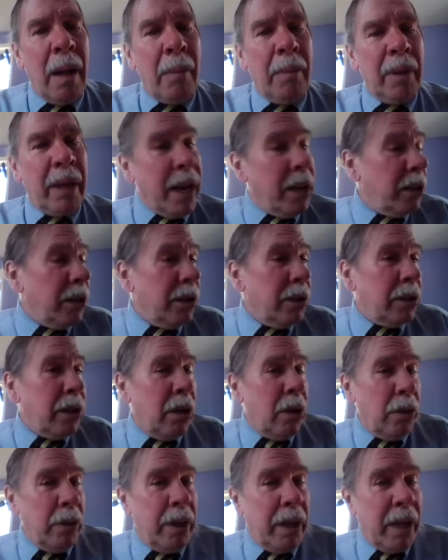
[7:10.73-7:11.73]

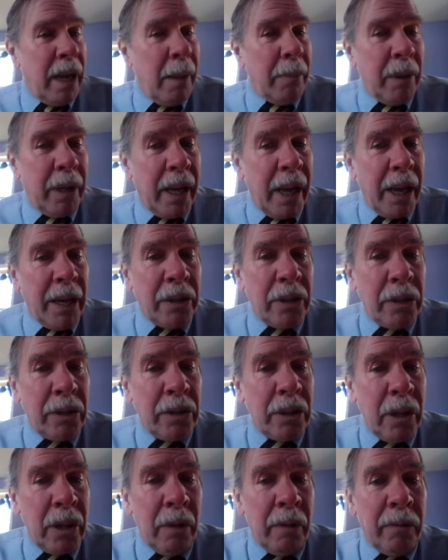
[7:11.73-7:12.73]
obligations, including
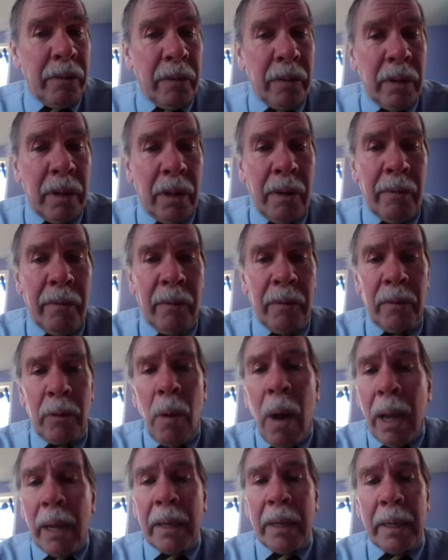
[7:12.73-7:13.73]
obligations of
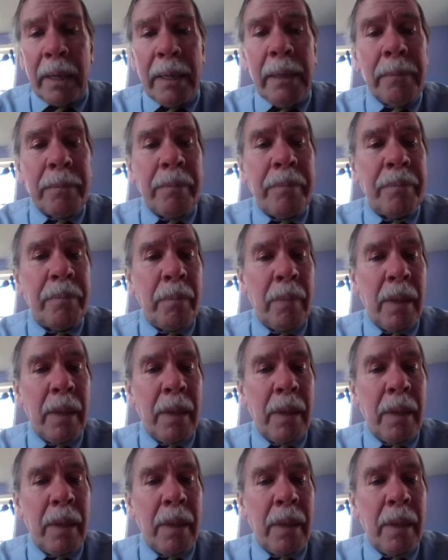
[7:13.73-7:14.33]
quality.